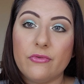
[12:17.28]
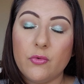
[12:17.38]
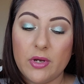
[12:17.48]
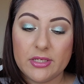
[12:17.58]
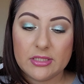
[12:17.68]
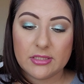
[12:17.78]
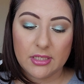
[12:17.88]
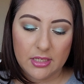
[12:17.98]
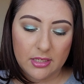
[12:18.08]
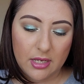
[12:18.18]
you want to
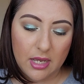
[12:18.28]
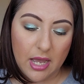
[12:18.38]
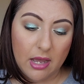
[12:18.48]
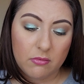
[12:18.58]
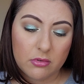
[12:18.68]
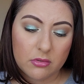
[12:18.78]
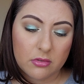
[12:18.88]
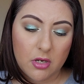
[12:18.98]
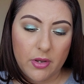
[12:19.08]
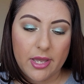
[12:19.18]
see, I will
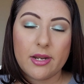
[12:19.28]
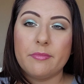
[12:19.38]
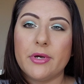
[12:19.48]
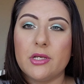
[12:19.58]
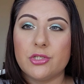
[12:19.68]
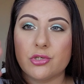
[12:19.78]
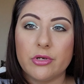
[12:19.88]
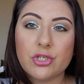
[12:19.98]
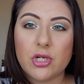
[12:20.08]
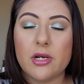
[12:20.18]
go ahead and put a
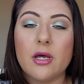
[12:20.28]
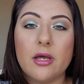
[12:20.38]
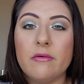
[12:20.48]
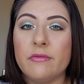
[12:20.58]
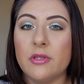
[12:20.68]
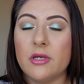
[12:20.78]
screenshot of